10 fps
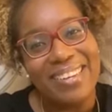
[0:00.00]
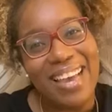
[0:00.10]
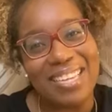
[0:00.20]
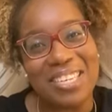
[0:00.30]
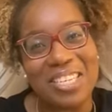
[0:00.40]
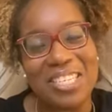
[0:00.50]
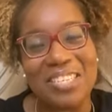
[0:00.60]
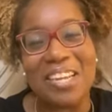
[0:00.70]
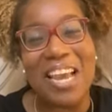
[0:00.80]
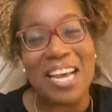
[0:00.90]

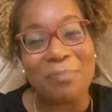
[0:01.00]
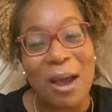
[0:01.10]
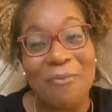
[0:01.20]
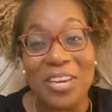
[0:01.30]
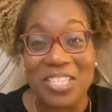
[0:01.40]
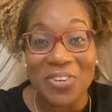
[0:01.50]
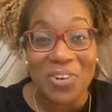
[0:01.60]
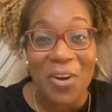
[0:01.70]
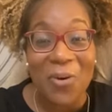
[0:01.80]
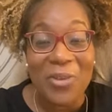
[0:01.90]
As my vision
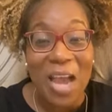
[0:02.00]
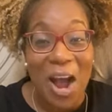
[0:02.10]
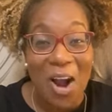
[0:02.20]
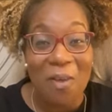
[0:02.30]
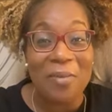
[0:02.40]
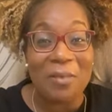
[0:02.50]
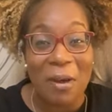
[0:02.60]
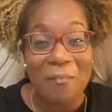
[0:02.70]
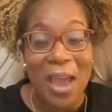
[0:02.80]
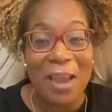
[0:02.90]
grows, y'all gonna be
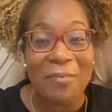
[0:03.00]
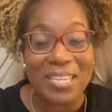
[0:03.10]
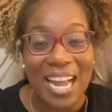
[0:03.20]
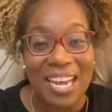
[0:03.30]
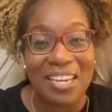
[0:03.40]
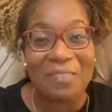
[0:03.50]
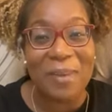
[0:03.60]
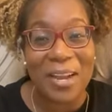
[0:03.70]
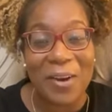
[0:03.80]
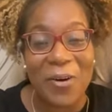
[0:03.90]
my babies I can look
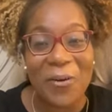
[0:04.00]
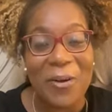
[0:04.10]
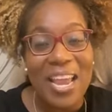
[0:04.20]
back on,